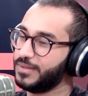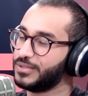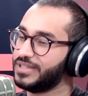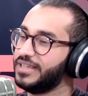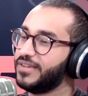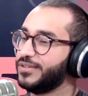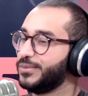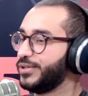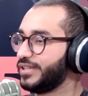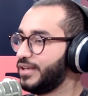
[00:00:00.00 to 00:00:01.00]
Because they never
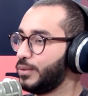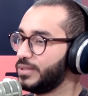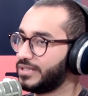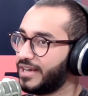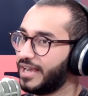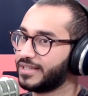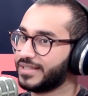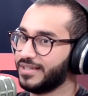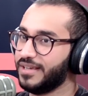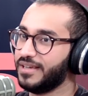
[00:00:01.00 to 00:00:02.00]
worked. They always
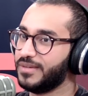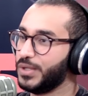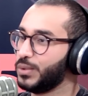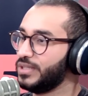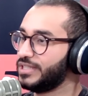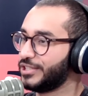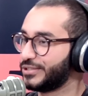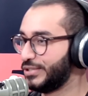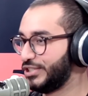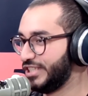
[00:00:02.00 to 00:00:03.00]
cracked. They always stuck
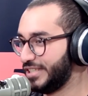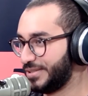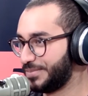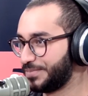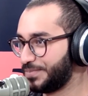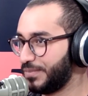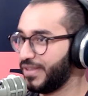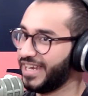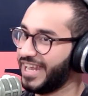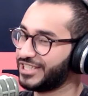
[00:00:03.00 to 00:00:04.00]
to the sheet. But
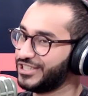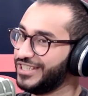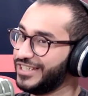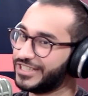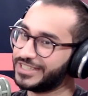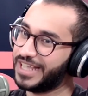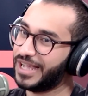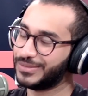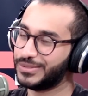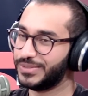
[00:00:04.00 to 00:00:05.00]
then I actually learned
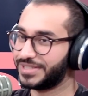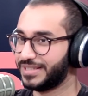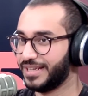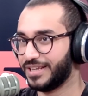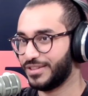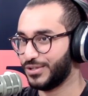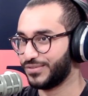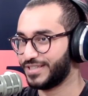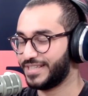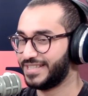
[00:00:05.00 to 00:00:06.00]
how to do it in the
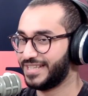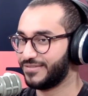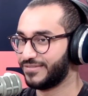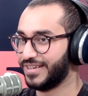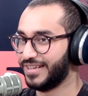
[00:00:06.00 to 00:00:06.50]
university itself.